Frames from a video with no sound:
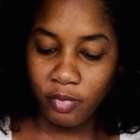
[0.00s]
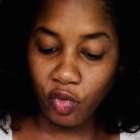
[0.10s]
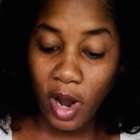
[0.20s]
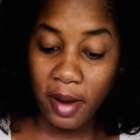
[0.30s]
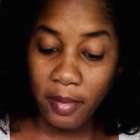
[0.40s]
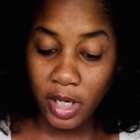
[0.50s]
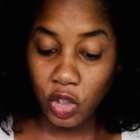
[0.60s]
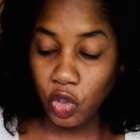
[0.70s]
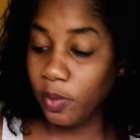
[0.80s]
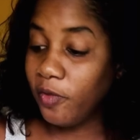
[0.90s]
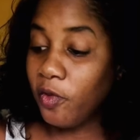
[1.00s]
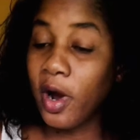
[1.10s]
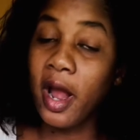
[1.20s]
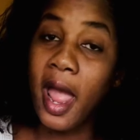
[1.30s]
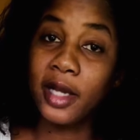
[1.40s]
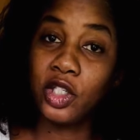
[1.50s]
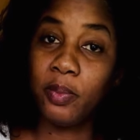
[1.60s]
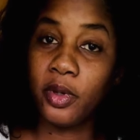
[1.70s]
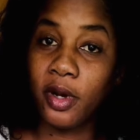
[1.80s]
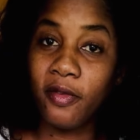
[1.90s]
dry mixture, before I
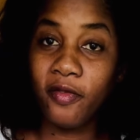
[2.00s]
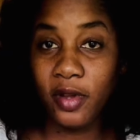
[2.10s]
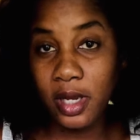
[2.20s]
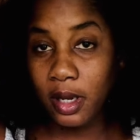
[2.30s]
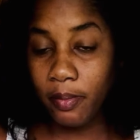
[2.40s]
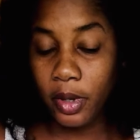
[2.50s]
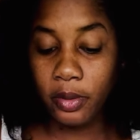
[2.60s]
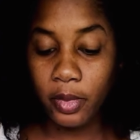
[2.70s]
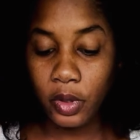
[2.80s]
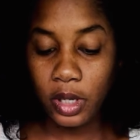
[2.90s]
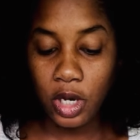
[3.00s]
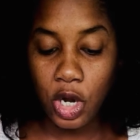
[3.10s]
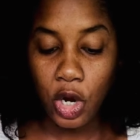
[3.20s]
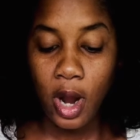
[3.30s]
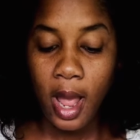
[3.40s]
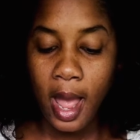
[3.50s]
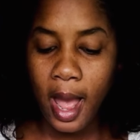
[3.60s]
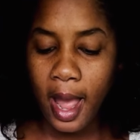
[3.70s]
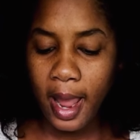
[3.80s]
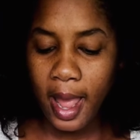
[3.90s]
actually put our vegan buttermilk in here,
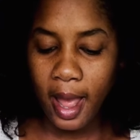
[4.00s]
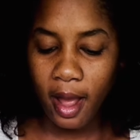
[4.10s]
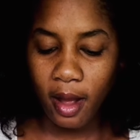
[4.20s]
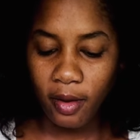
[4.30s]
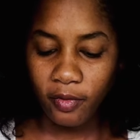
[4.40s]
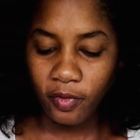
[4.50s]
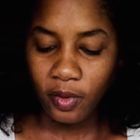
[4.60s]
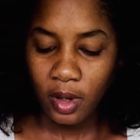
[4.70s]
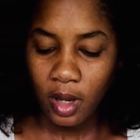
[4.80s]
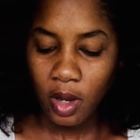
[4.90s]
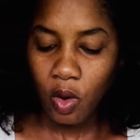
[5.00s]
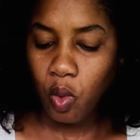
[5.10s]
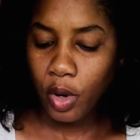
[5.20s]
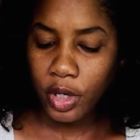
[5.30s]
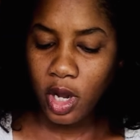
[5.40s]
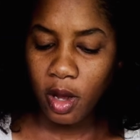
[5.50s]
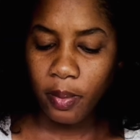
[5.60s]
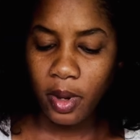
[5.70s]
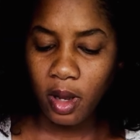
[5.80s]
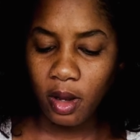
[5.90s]
I have 1/4
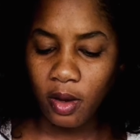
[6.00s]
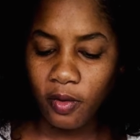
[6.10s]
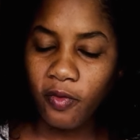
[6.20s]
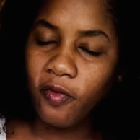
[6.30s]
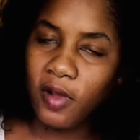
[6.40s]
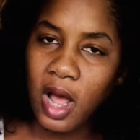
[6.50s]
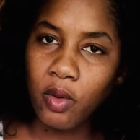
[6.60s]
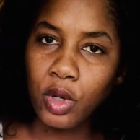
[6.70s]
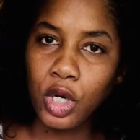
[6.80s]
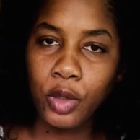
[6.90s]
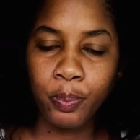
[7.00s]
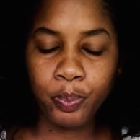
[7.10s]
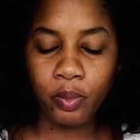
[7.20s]
cup of flour,